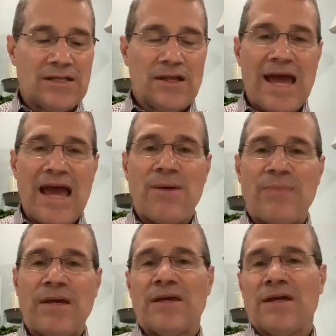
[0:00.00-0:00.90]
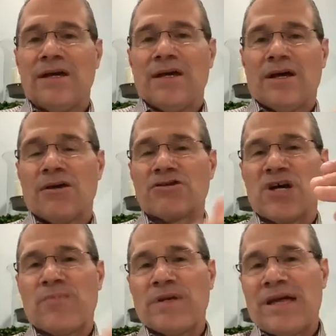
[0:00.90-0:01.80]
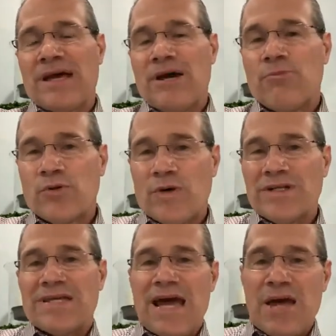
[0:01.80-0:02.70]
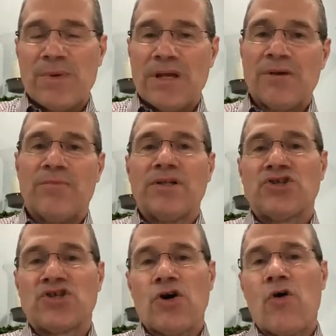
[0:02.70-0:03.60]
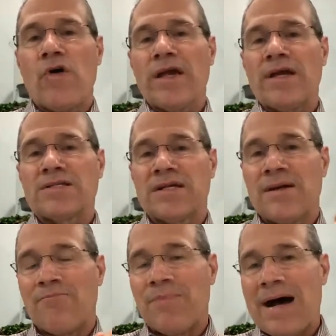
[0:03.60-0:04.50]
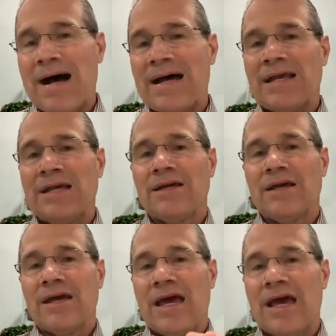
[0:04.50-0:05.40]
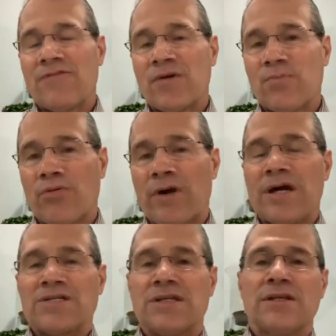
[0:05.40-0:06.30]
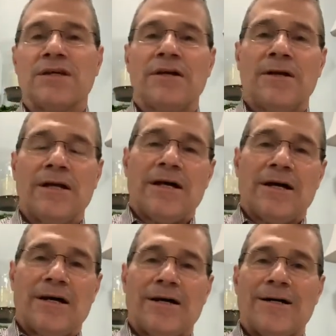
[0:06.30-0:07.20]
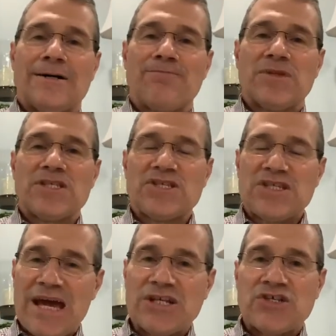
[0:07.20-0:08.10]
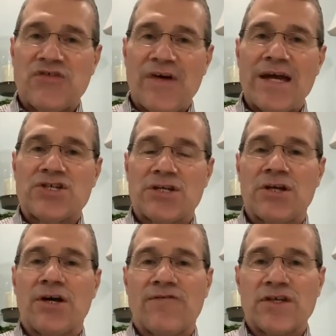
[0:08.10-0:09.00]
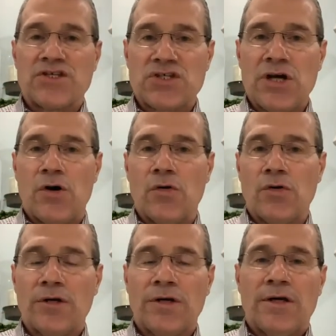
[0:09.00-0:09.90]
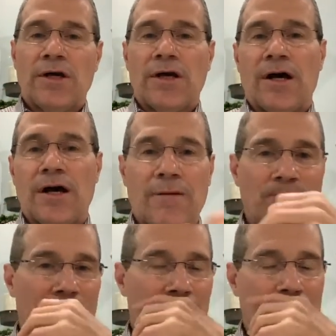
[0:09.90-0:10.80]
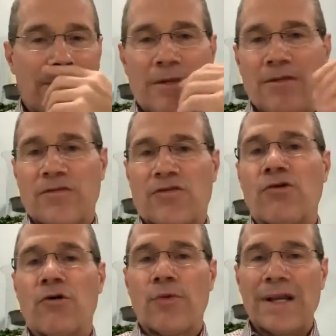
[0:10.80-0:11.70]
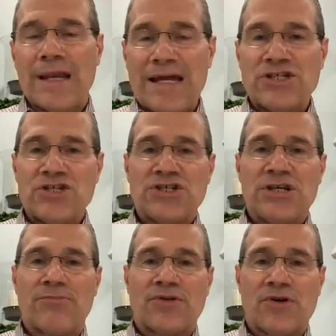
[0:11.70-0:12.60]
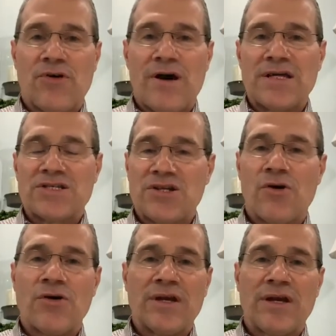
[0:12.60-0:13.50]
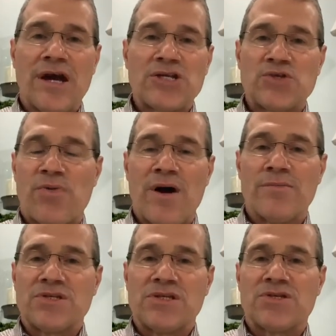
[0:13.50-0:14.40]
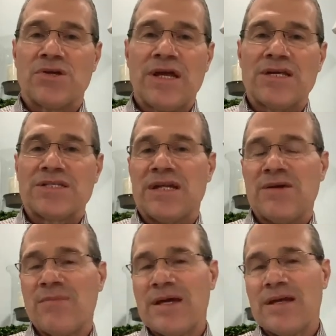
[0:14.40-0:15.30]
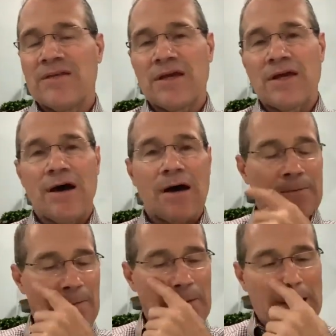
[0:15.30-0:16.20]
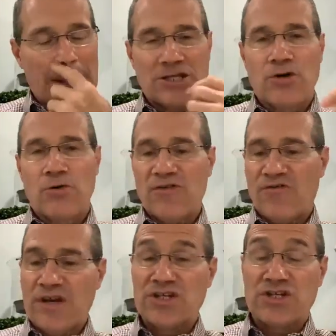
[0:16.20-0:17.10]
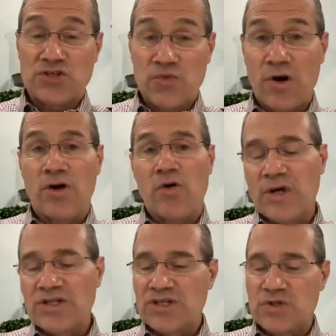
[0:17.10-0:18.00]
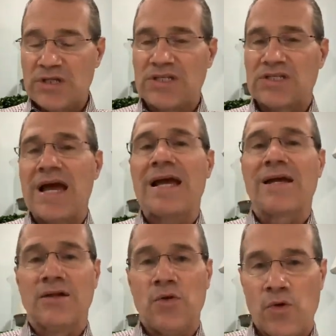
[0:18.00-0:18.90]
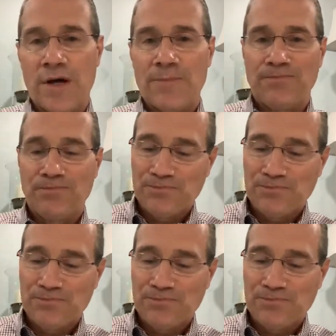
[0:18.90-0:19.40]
happy goes up and down with what's happening, but joy is an abiding, ever-present satisfaction of the soul through a relationship with Christ, knowing that God's promises are yes and amen, and that God is going to finish his work, which is exactly what